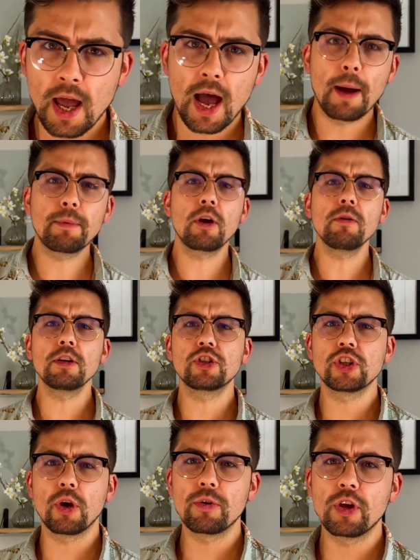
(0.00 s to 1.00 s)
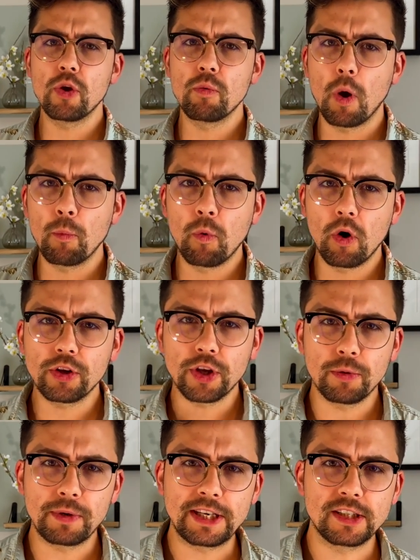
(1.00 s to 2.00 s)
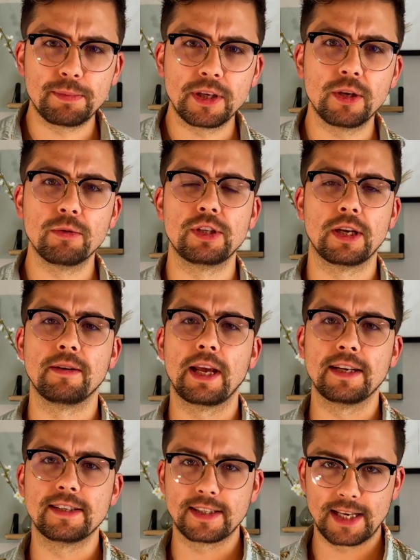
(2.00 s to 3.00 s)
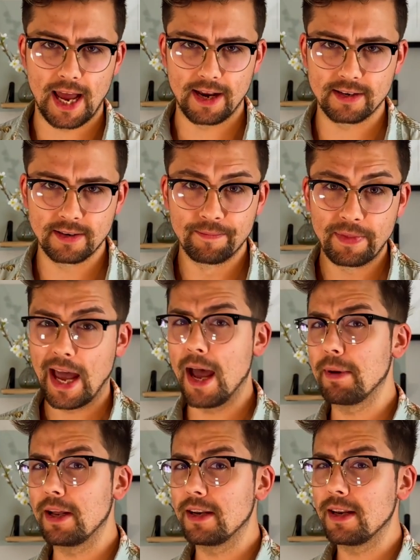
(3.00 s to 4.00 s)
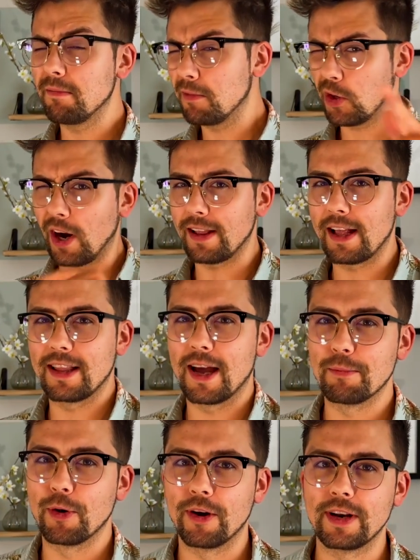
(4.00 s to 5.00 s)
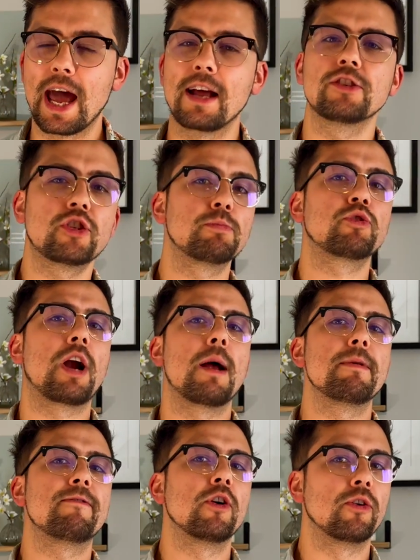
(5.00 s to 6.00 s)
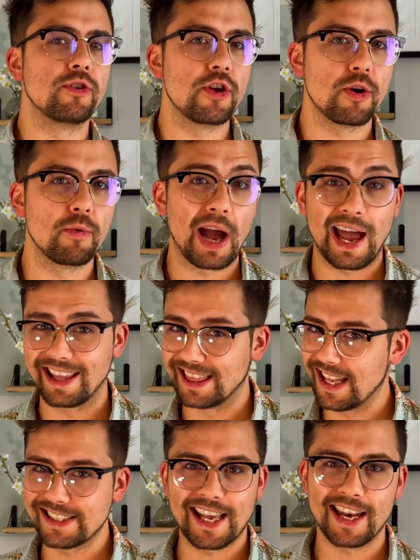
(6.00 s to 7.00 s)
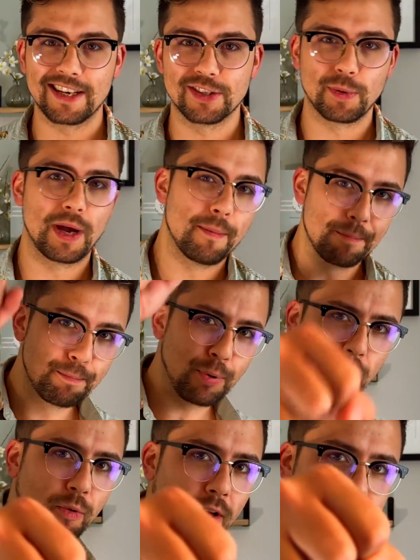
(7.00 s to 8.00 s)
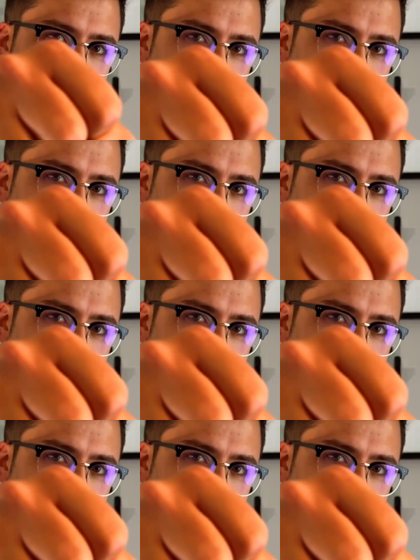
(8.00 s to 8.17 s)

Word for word: I'm going to show you what you need to be using instead. I'm Andy, crack that like button and subscribe if you're new, and let's get into it. Put your rocket for the